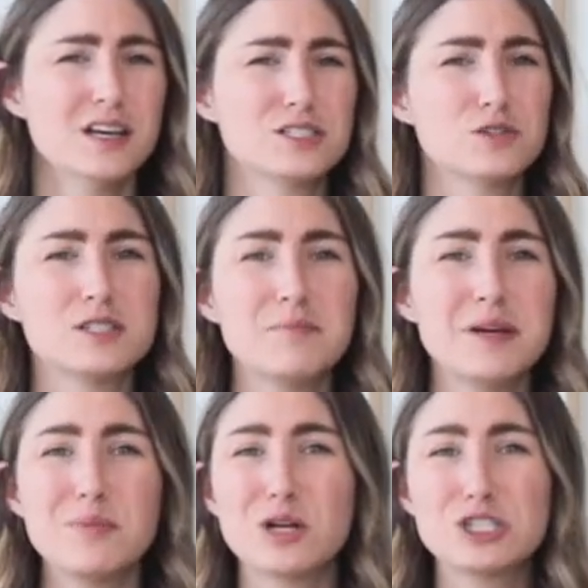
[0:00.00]
So some
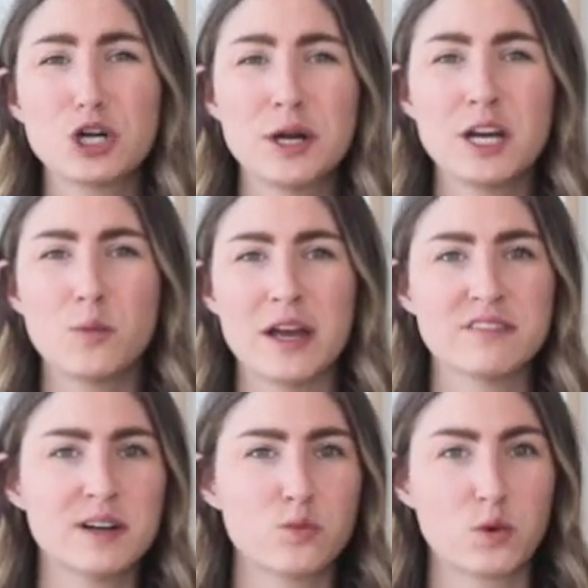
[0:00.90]
people are turning
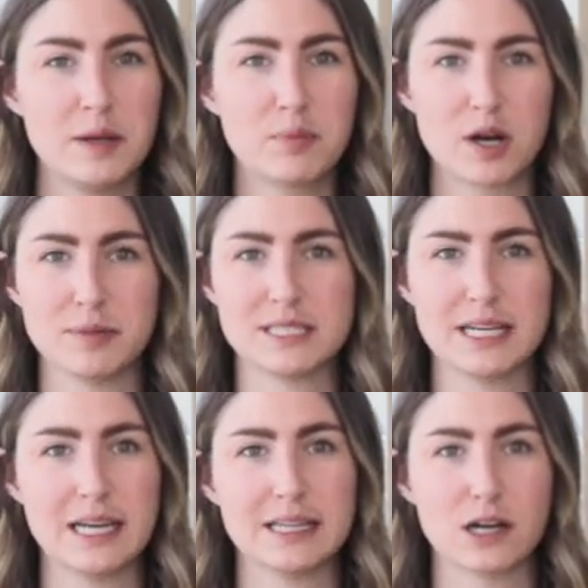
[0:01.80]
away from
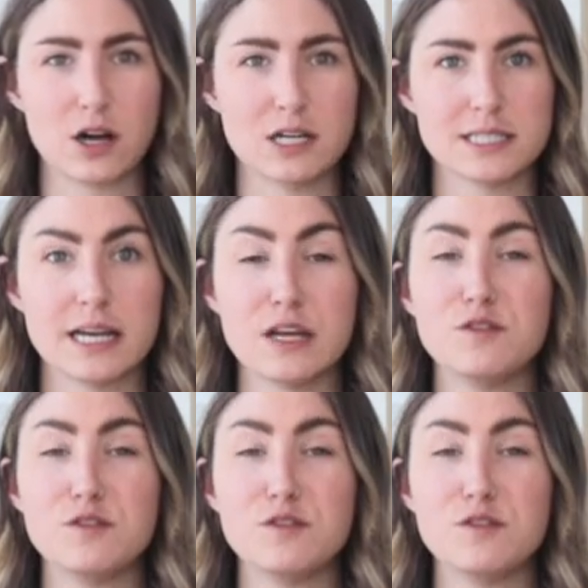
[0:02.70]
repurposing their content.